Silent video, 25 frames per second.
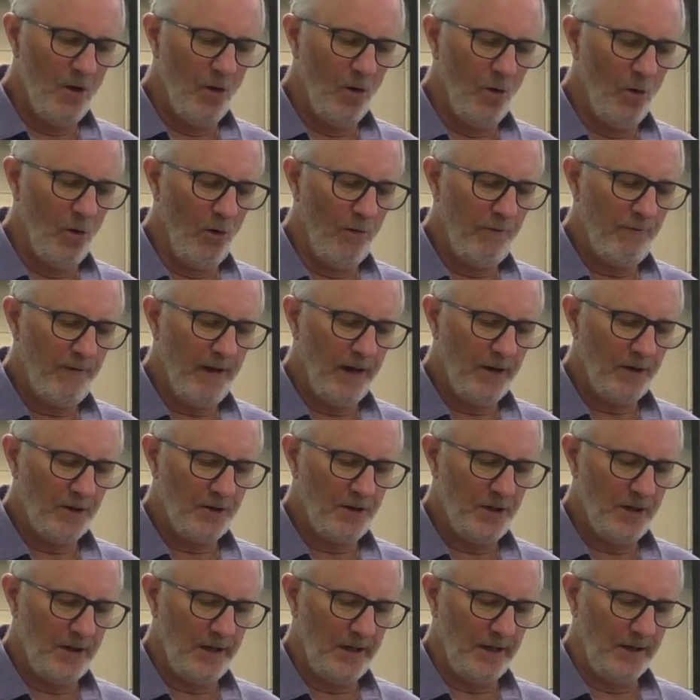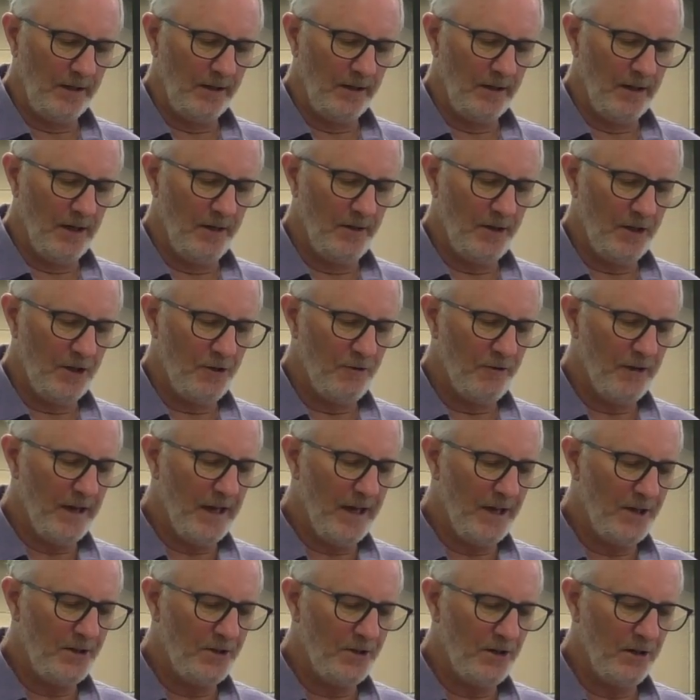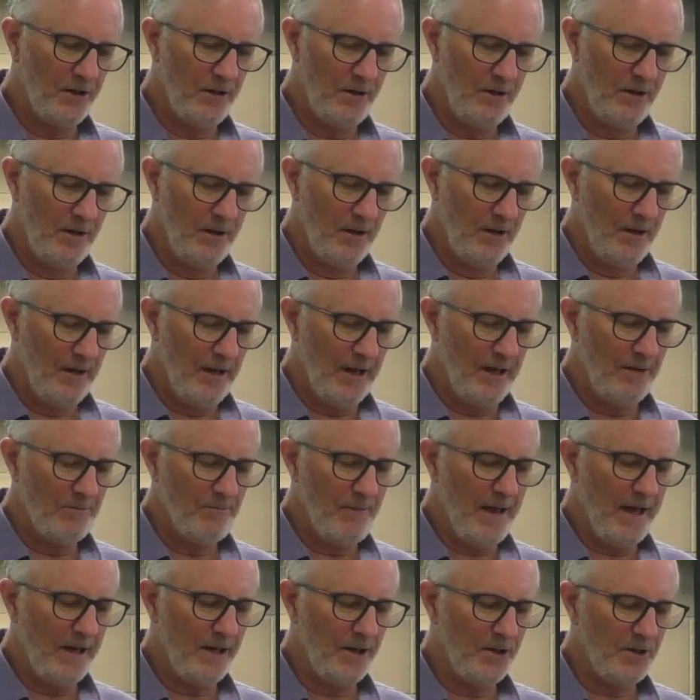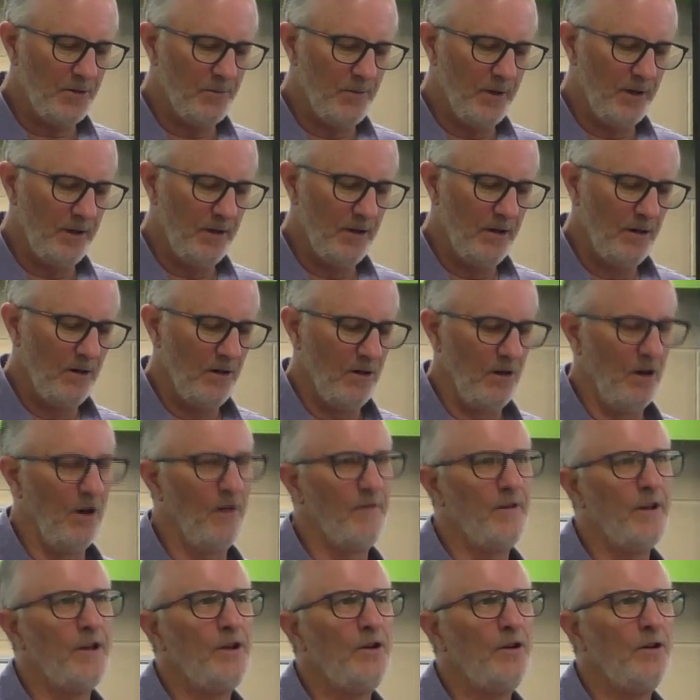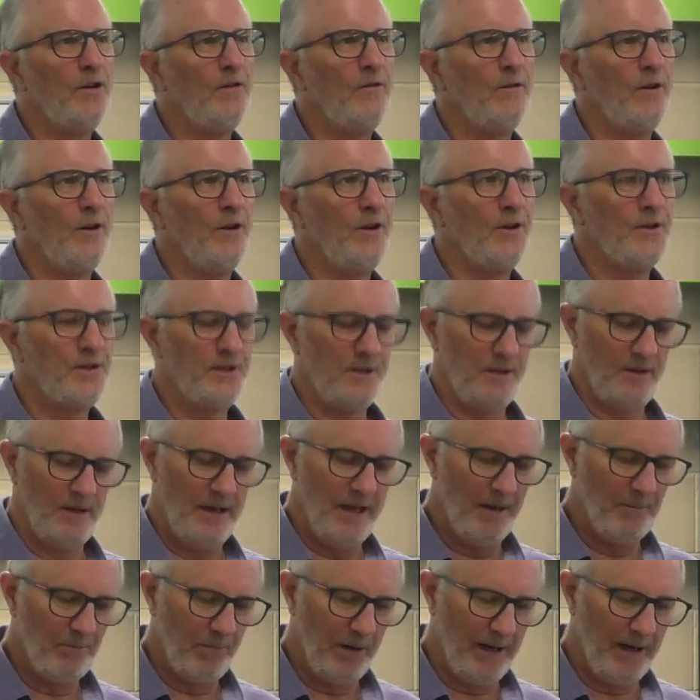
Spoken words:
all functioning in the creation and management of the universe and